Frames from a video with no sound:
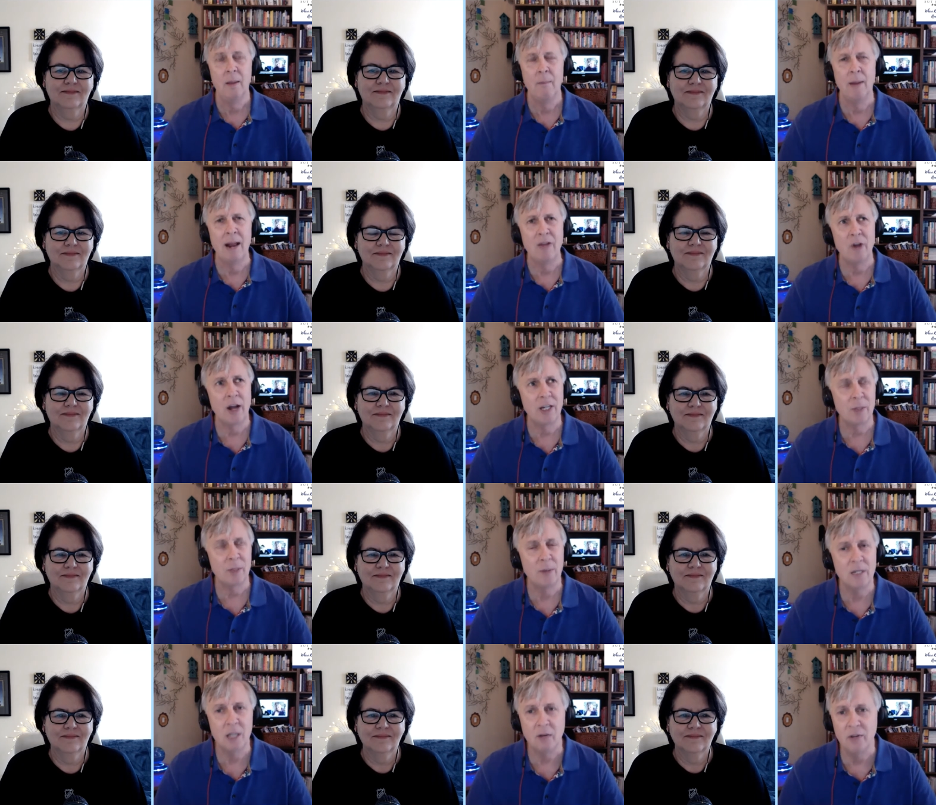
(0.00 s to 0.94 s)
Speaker 1: But I thought to
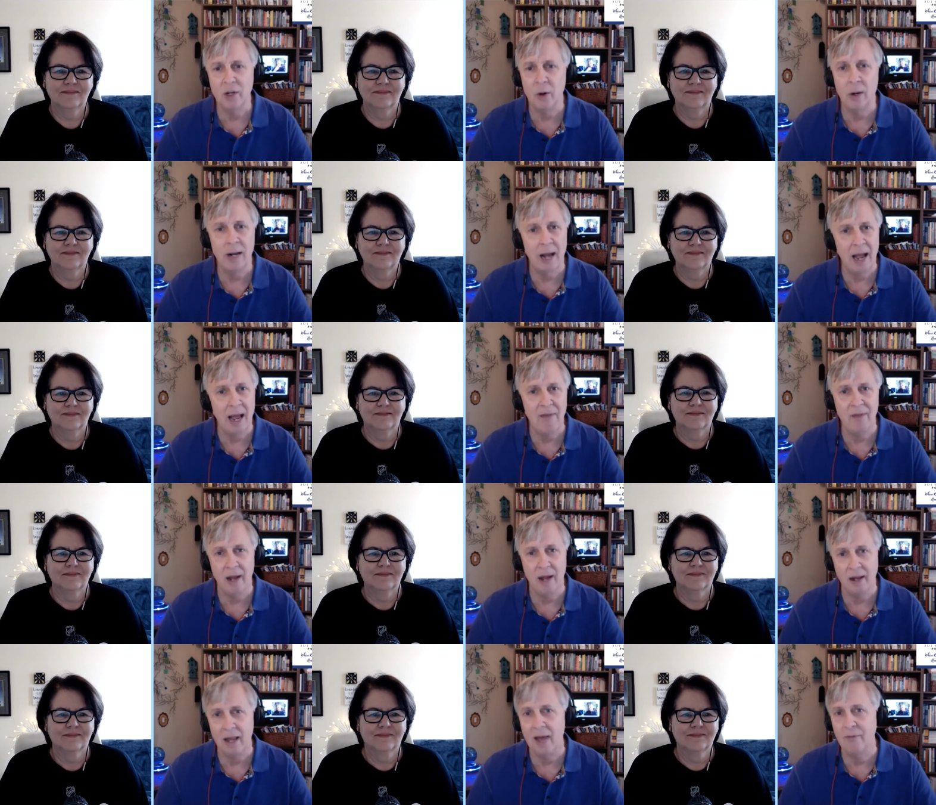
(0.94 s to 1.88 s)
myself, you know what? I have
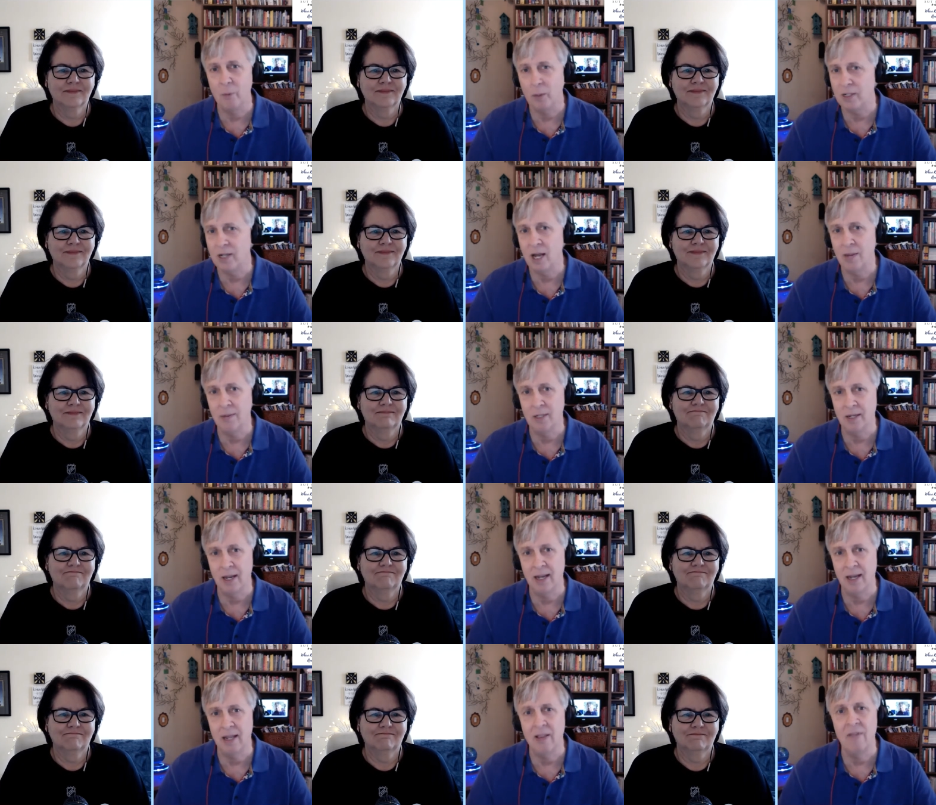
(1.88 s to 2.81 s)
not laughed one time
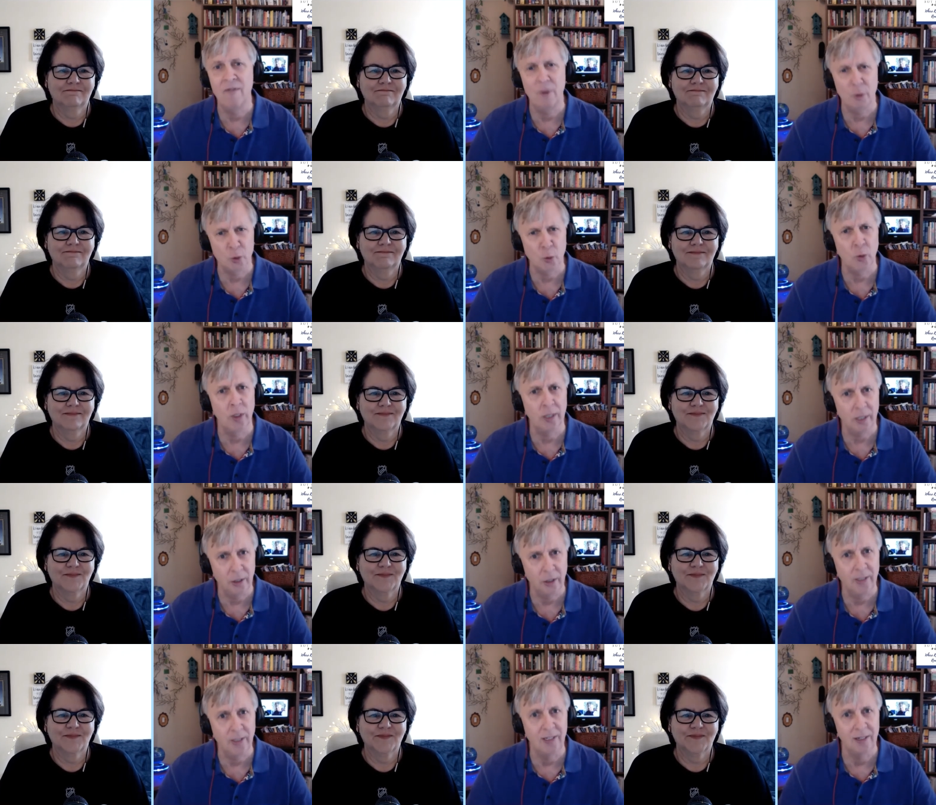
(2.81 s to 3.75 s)
today, and it feels really
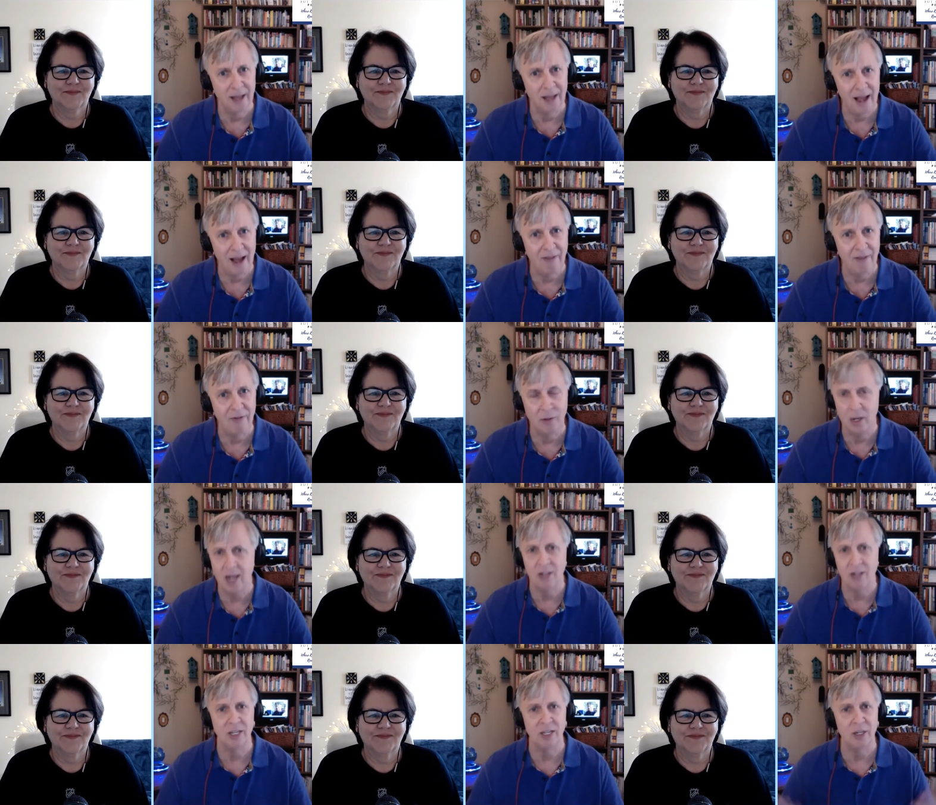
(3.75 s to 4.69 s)
good to laugh. It
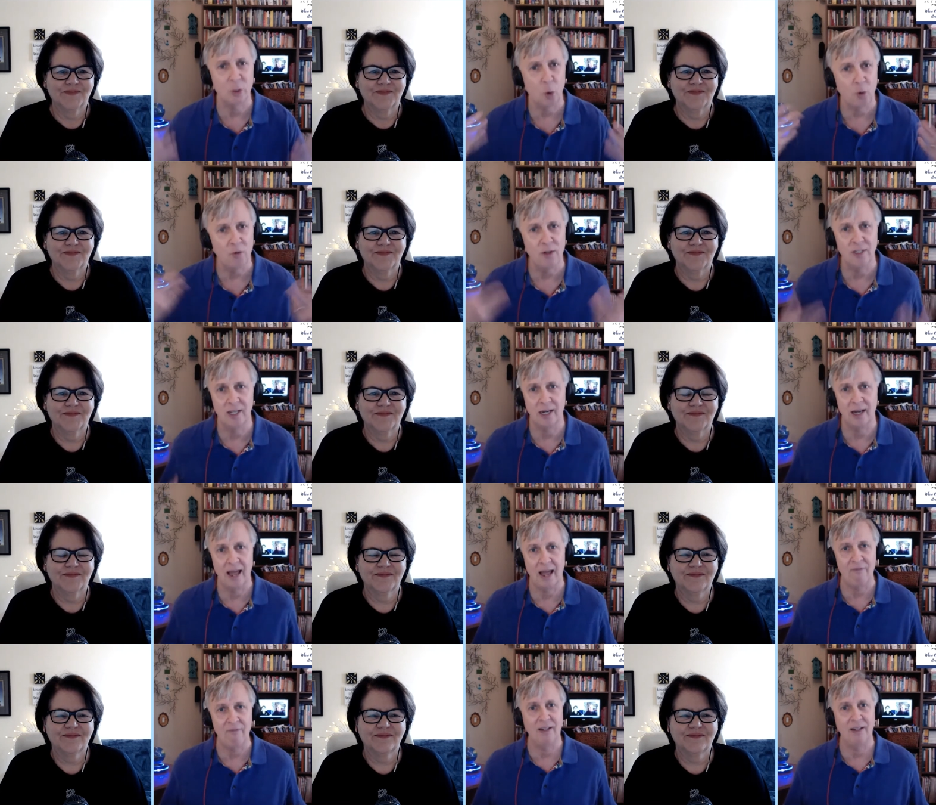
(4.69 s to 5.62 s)
does. The endorphins that
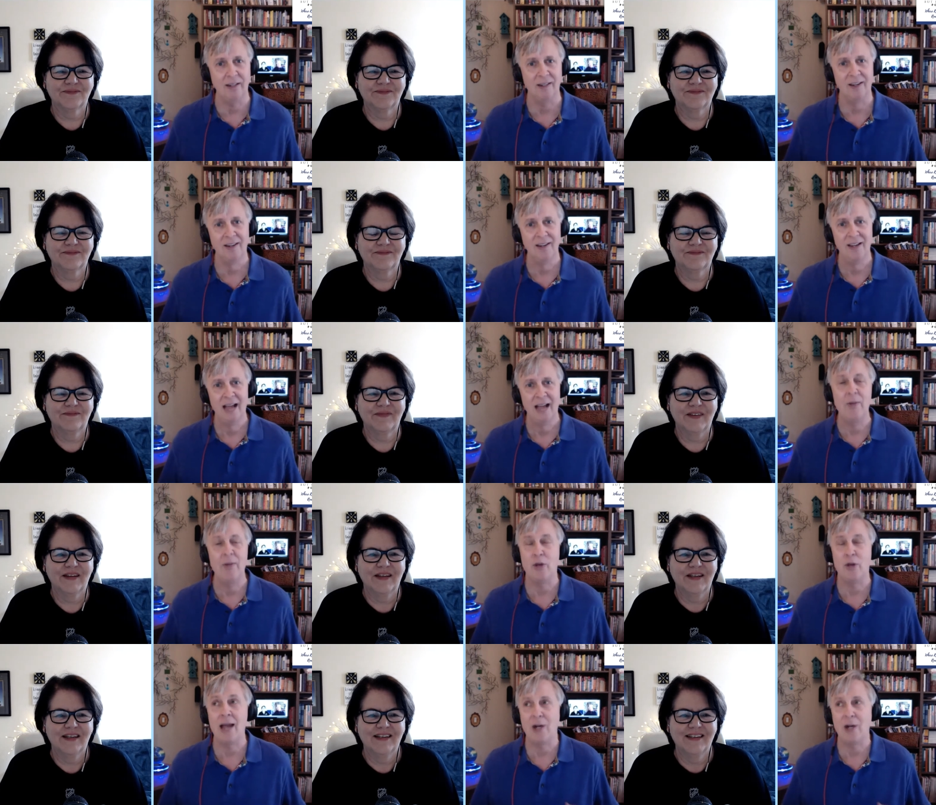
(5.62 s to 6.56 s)
laughing. I mean,
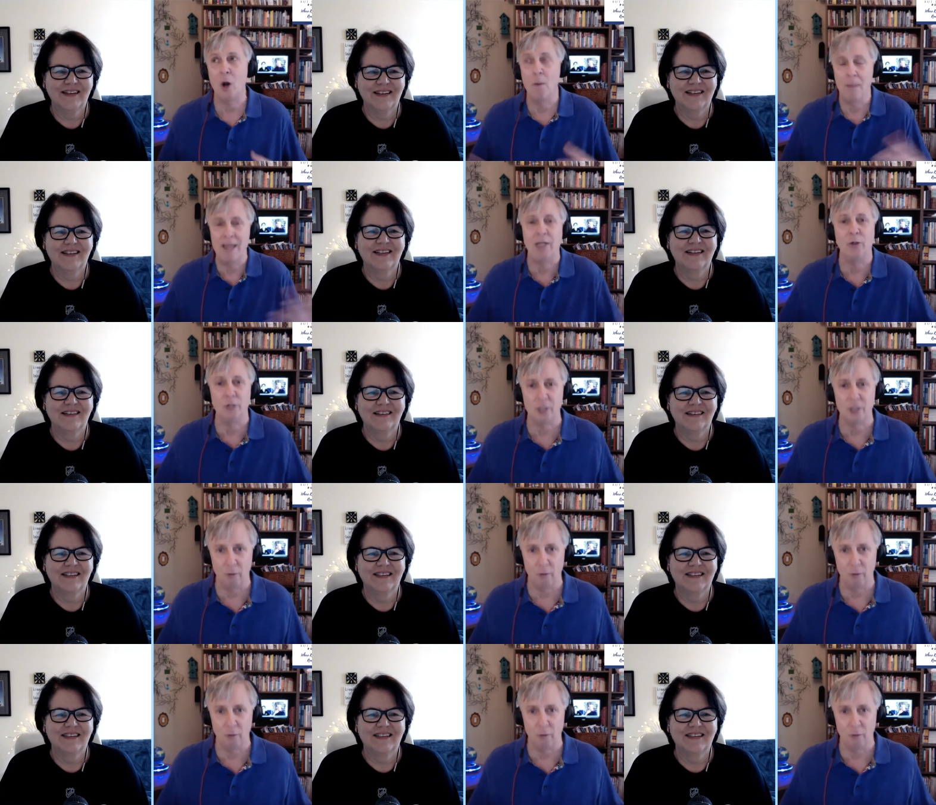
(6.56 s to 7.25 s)
you can't go make yourself